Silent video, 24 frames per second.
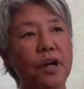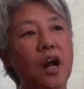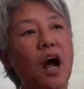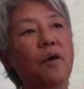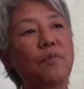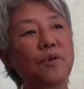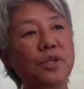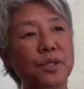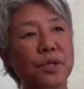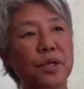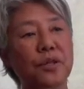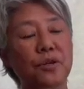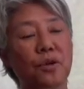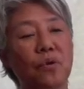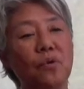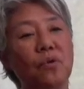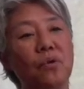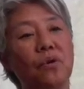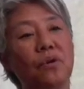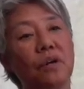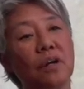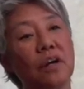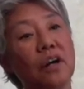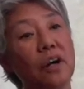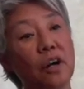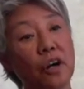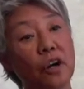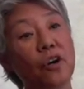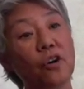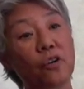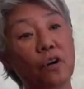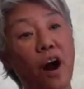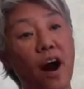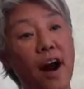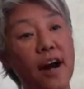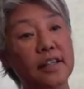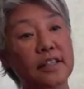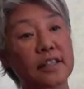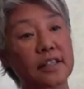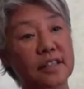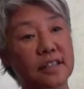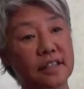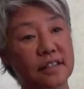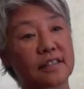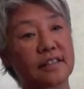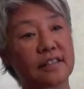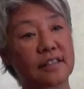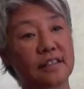But always at the core, her
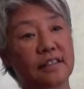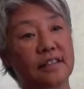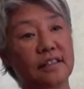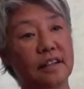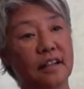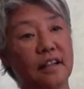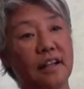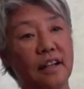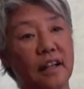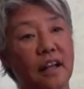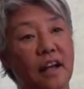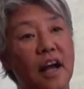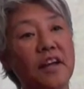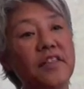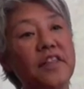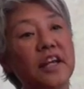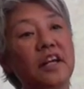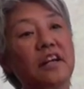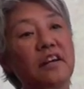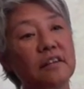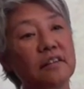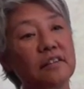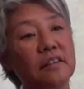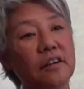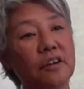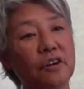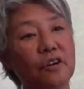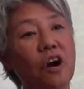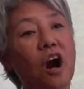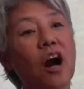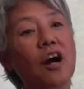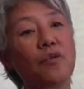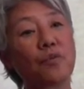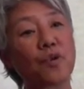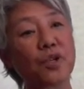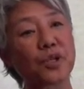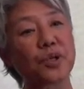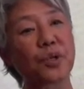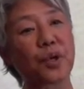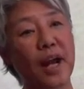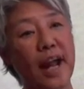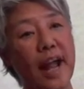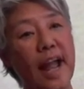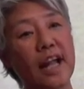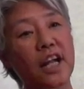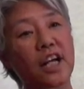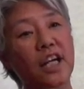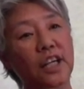art. I think her art was
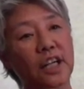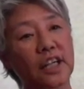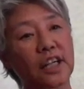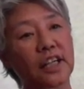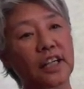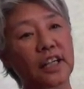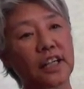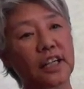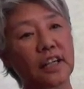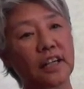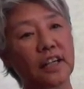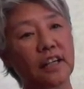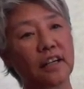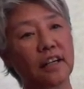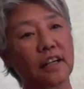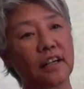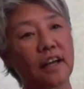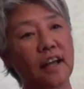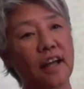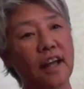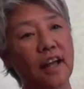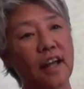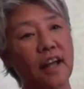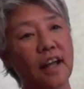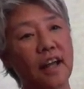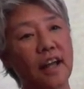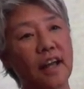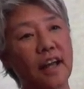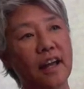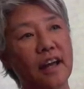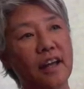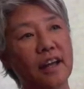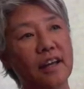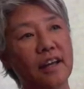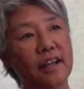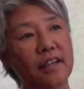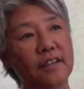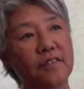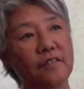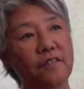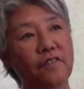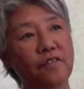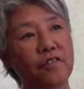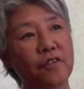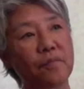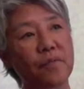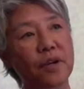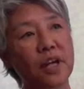her anchor. And
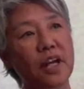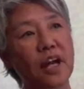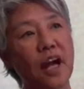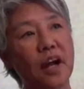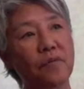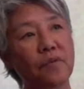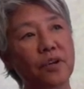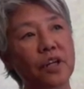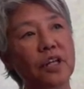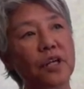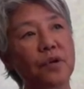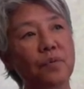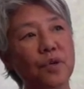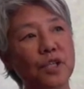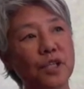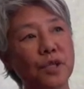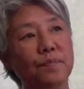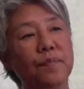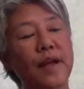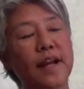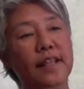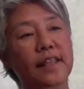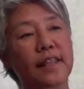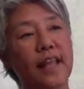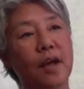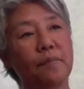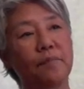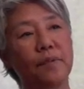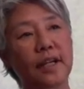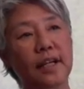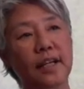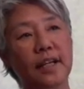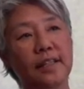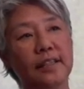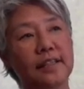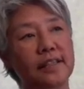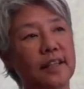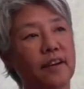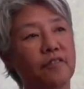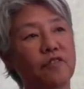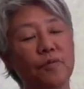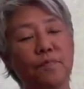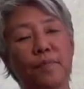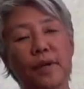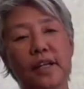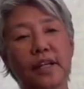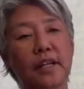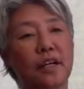for me, I really respect that because
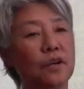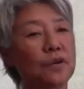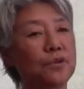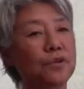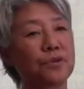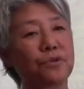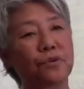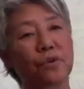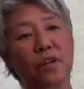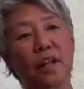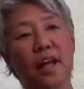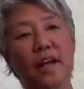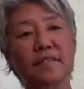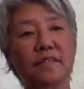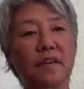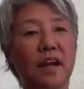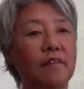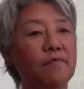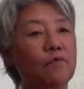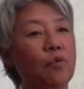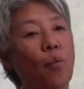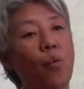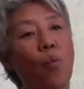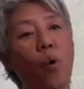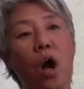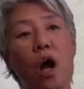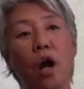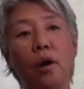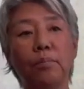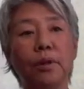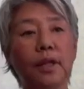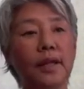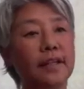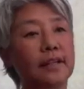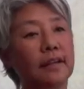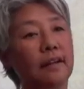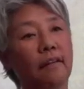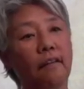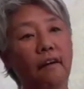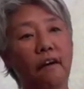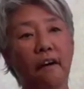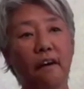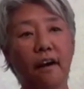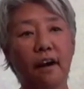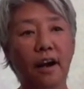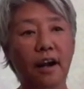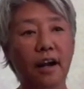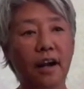everybody goes through life kind of wobbling
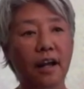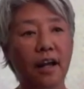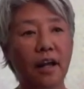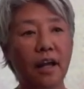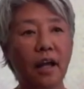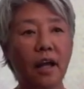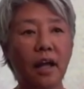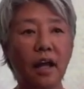along.